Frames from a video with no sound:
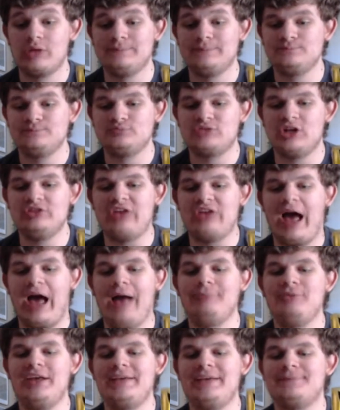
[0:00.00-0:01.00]
Because I'm
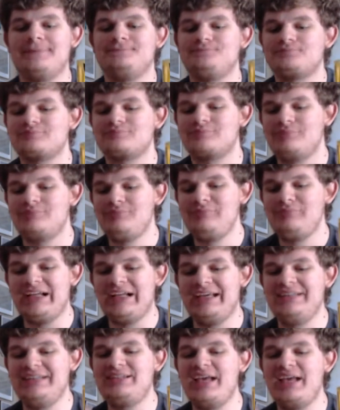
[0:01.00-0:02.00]
like,
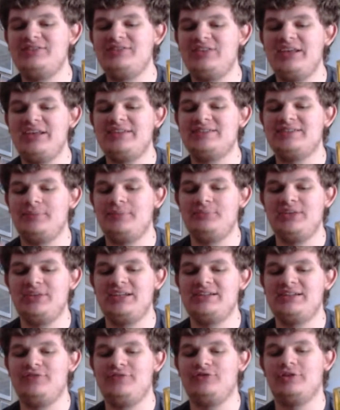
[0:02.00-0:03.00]
it tastes like something
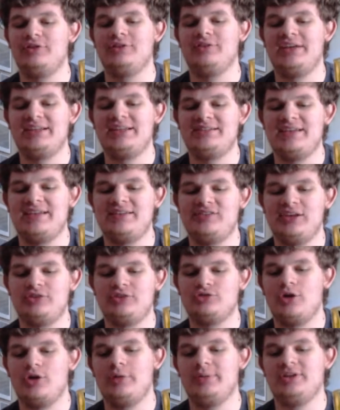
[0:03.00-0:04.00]
different. Like, it tastes like
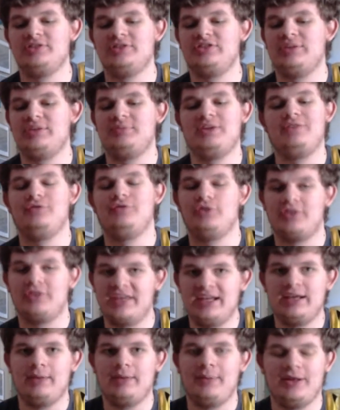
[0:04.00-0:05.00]
strawberry and something,
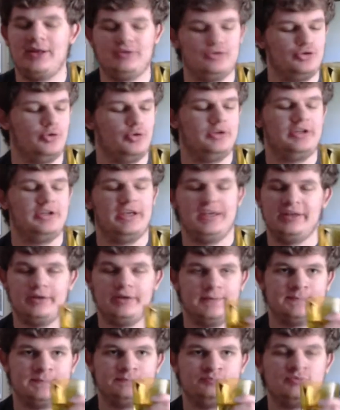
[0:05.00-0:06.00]
forgetting about the shortcake.
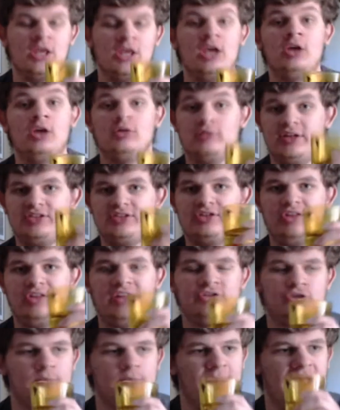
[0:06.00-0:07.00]
Let's cleanse
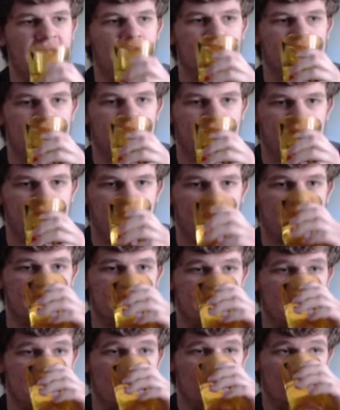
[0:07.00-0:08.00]
our palate really quickly, though.